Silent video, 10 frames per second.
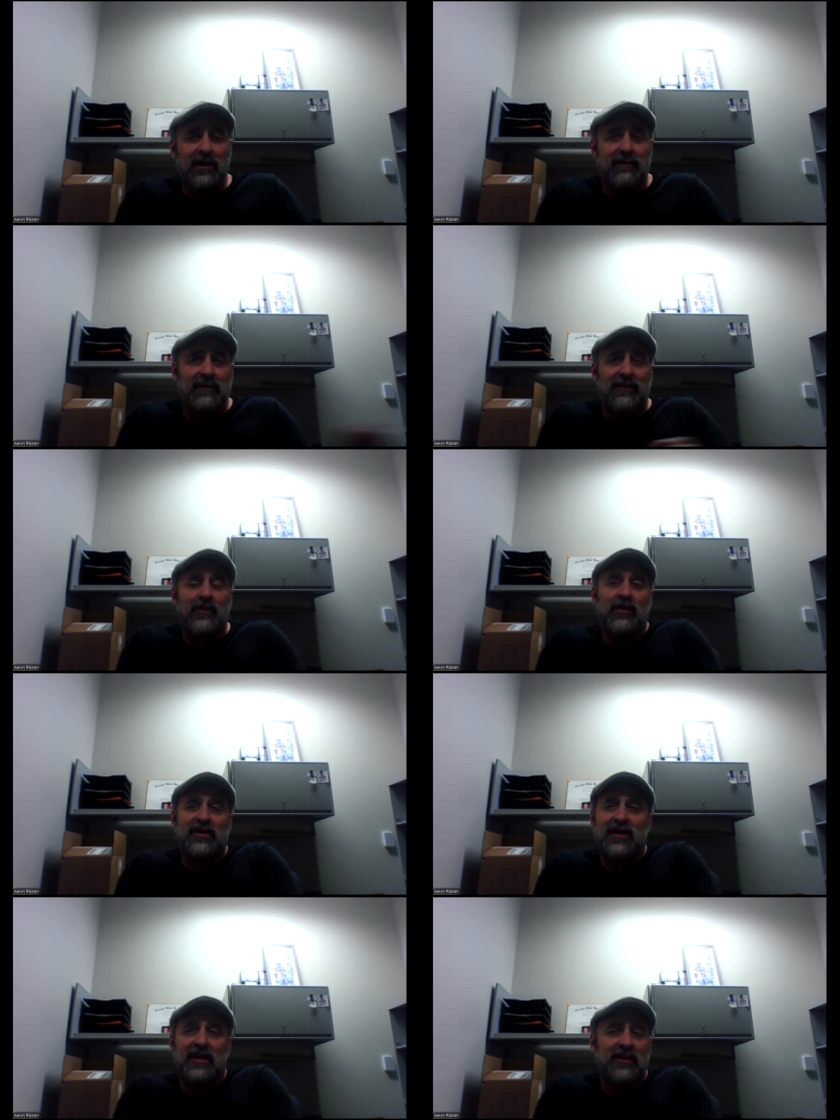it. Of
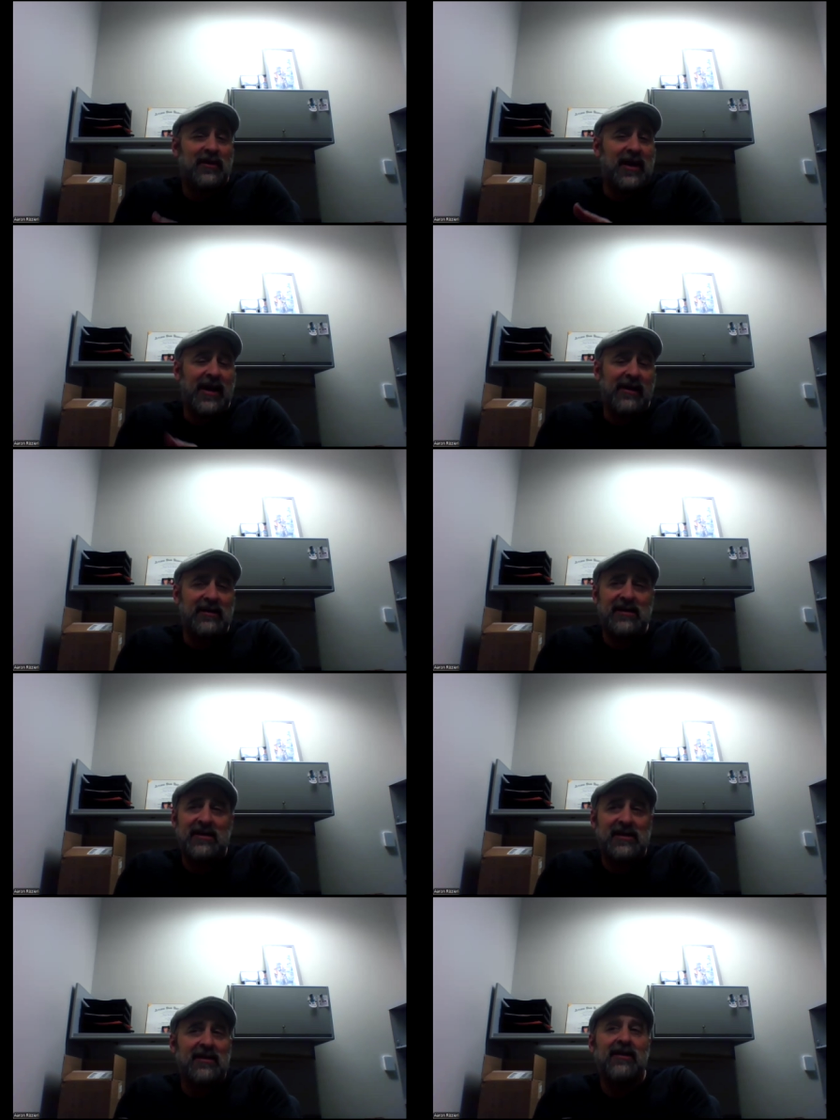course, they could do
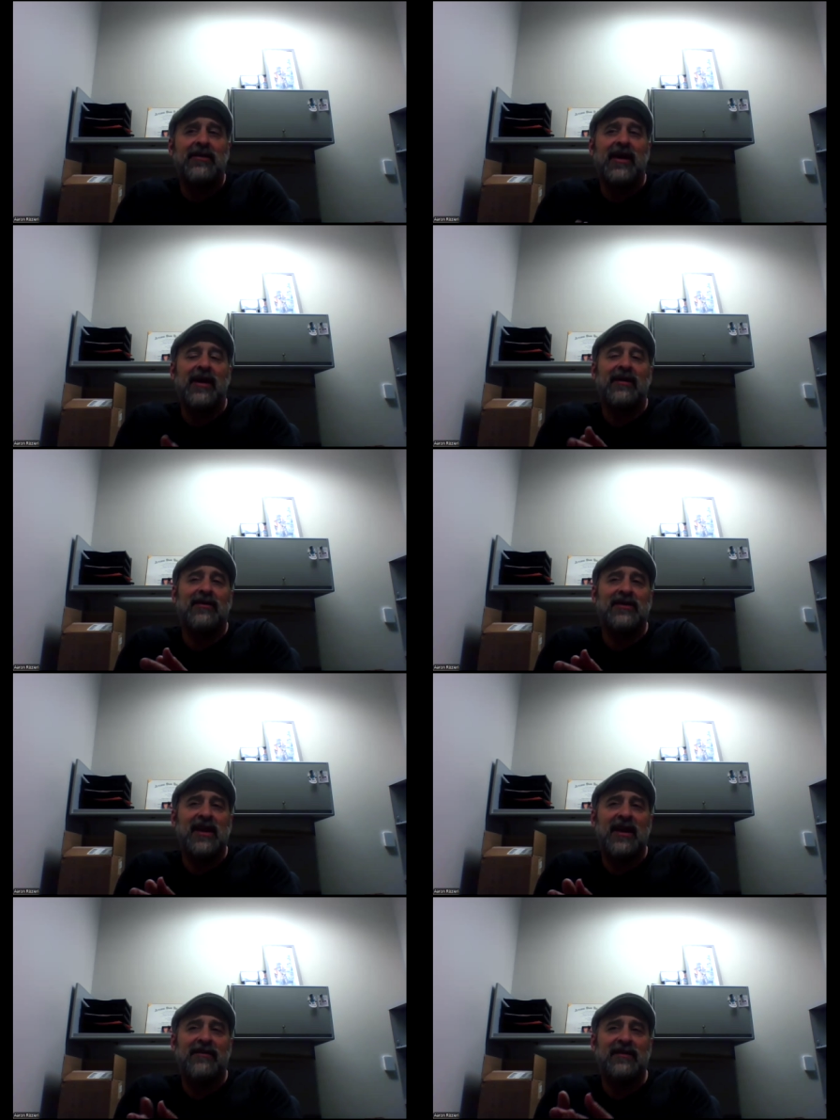dialysis and all that. You
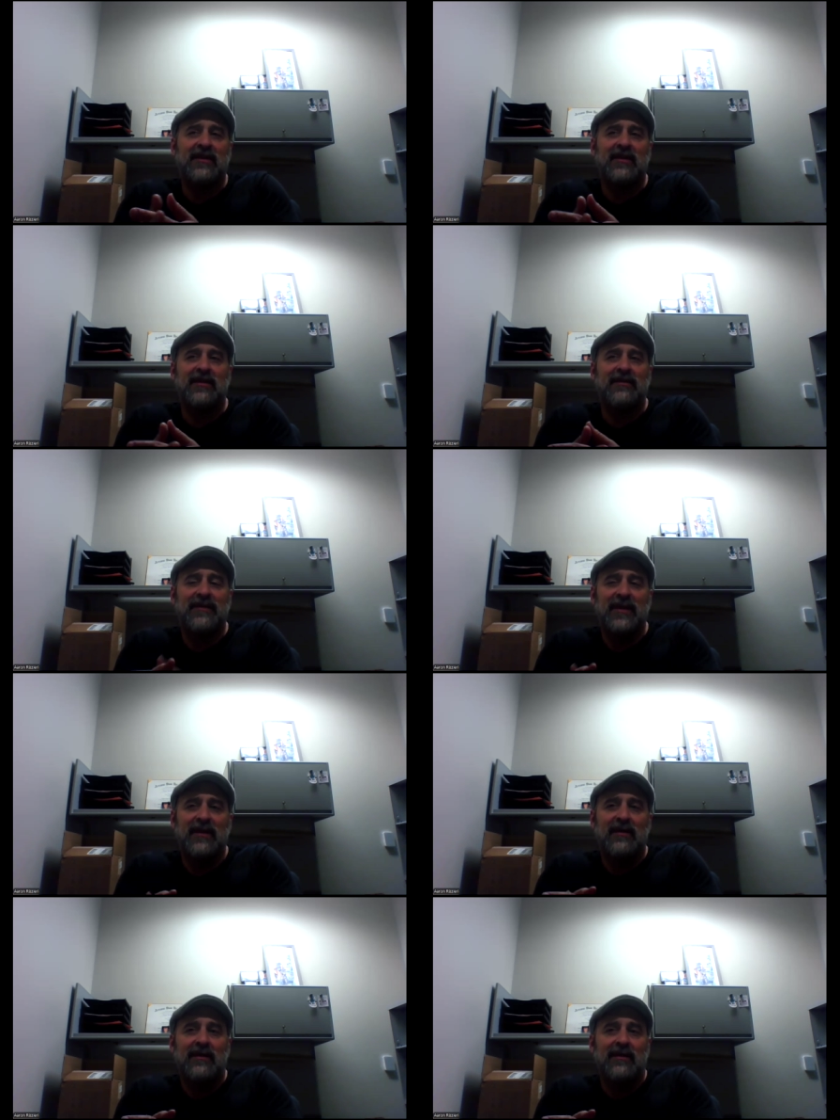just have to,
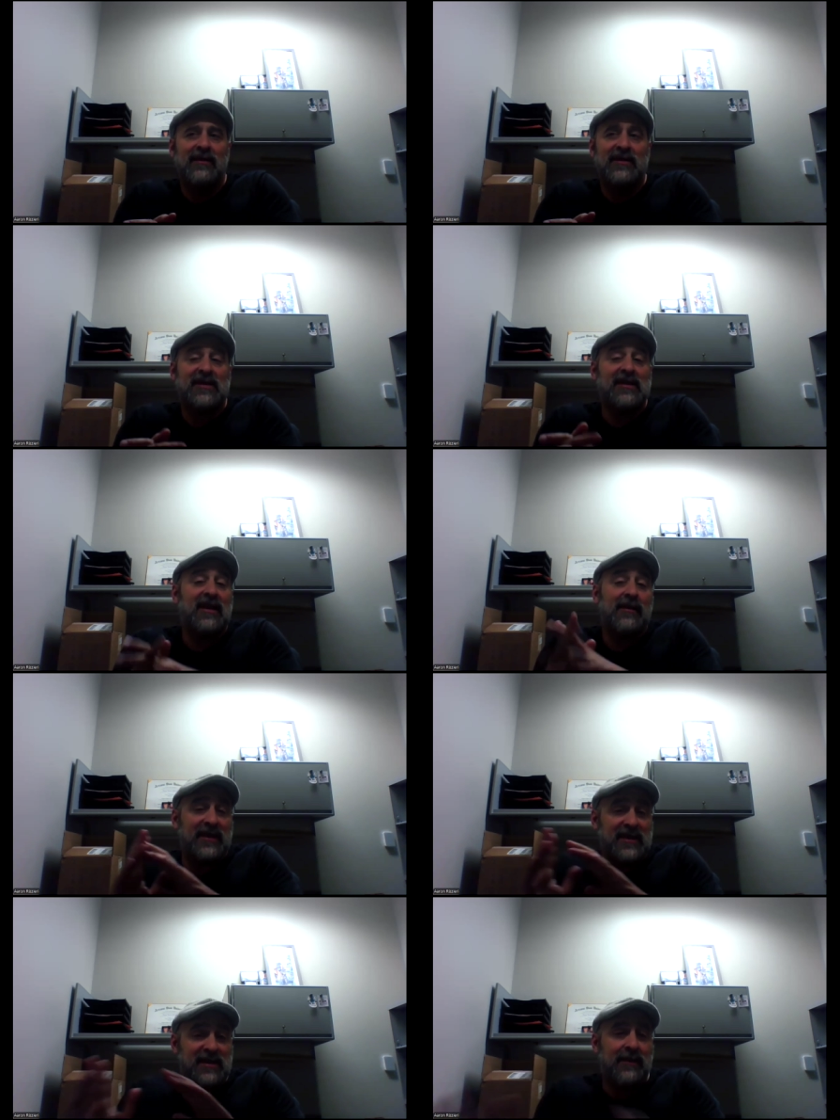let's just let it
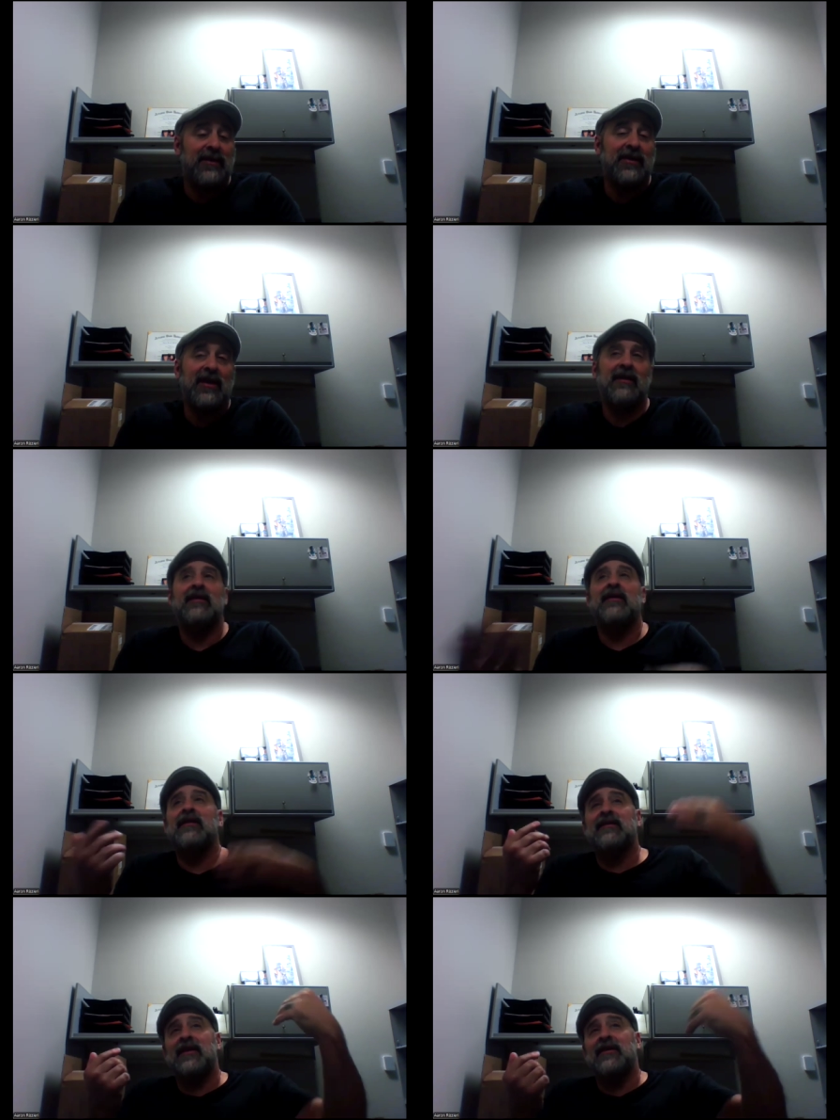be stipulated
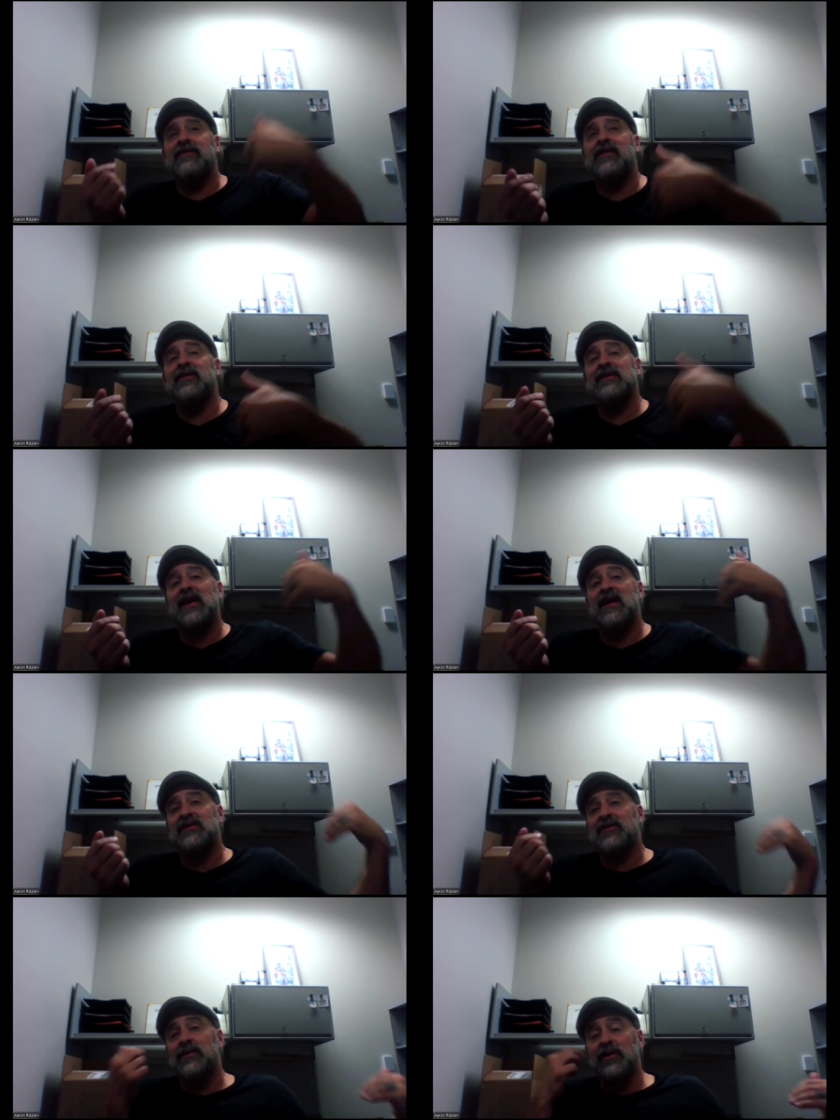that if they're
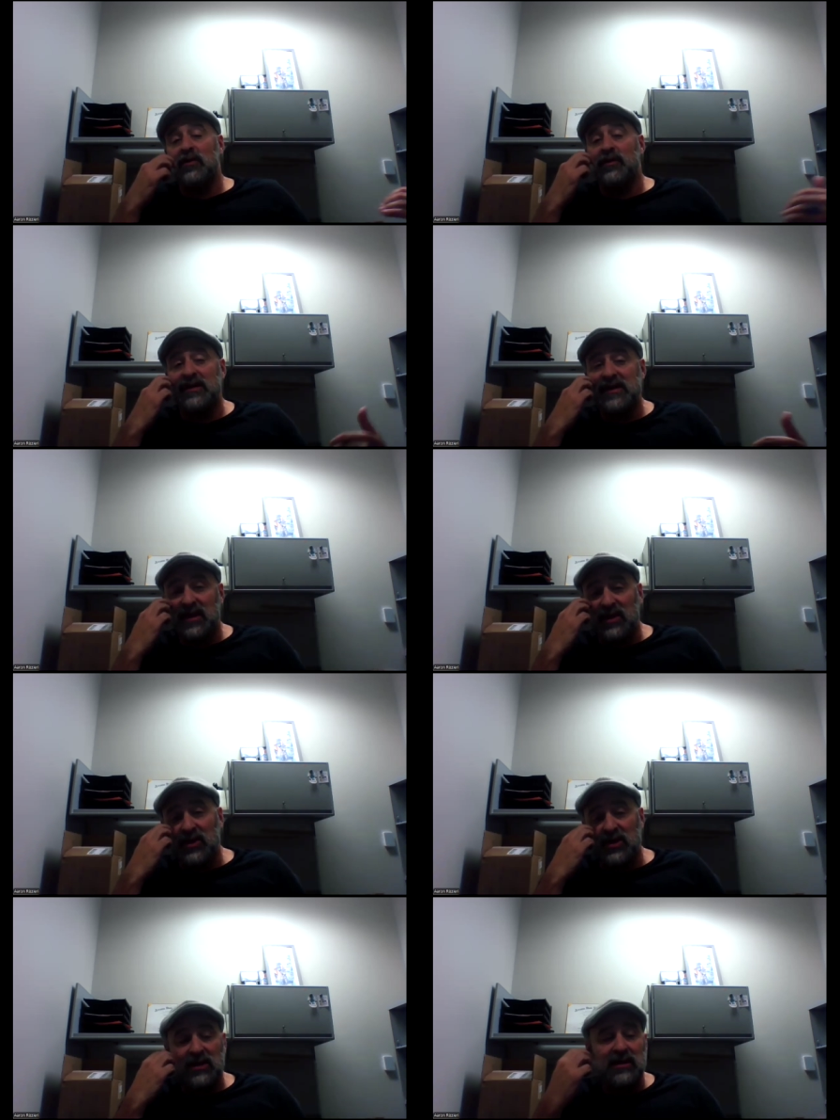detached from you in
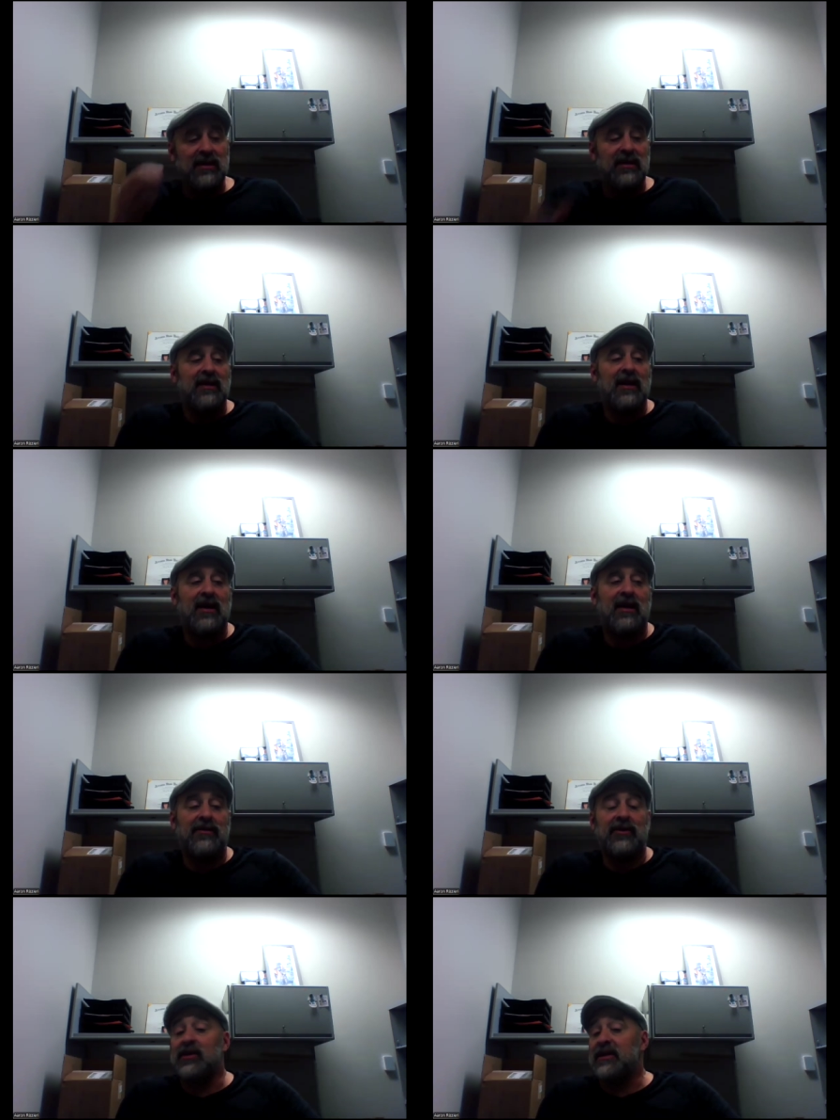particular,
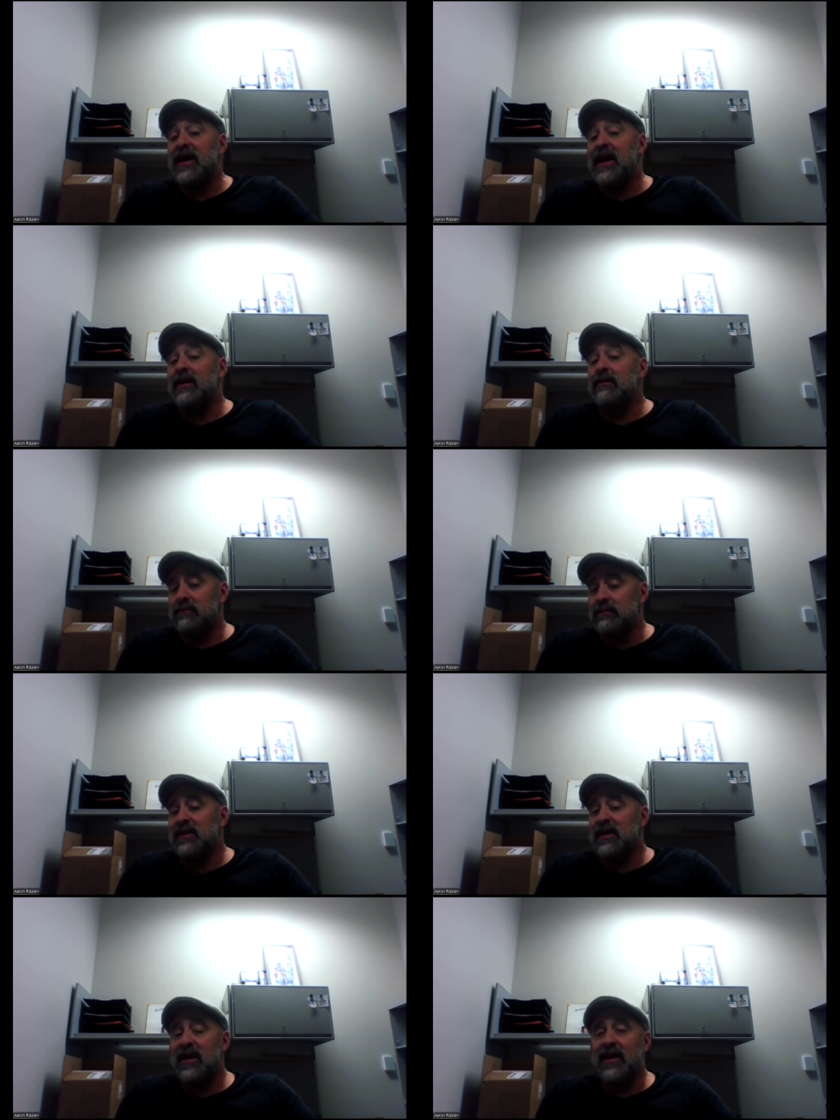they're going to die.
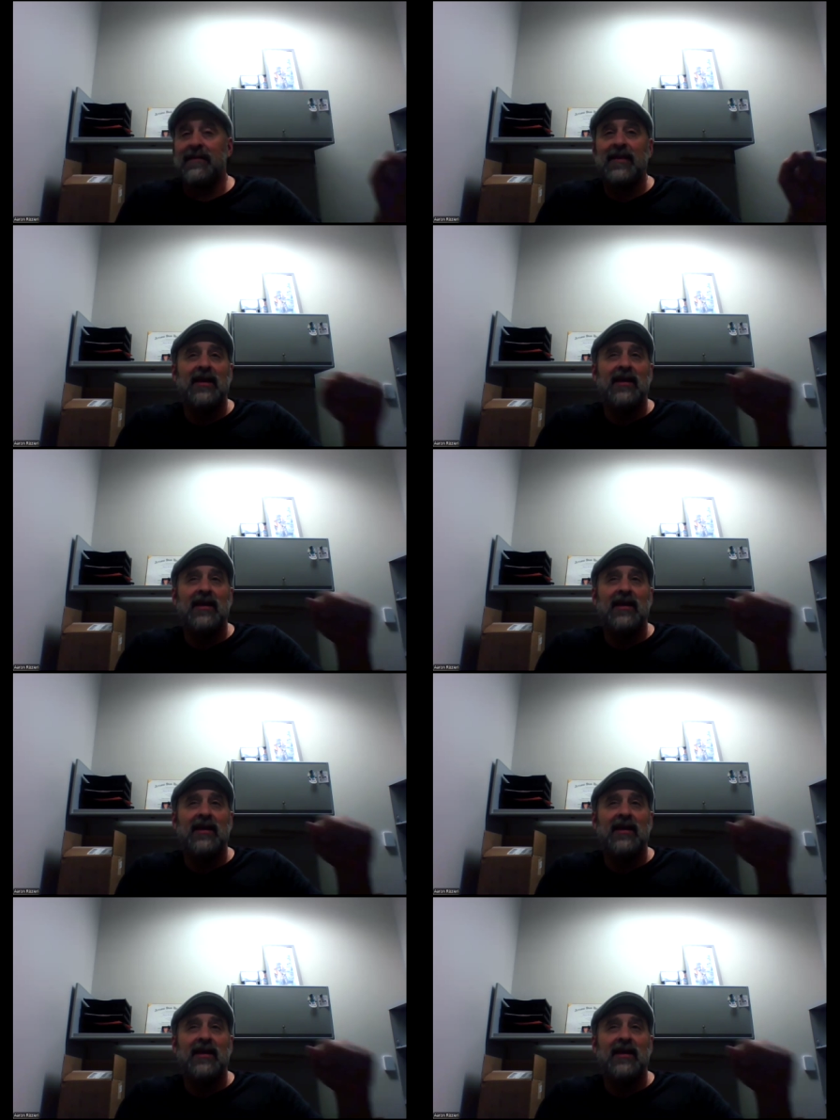Okay.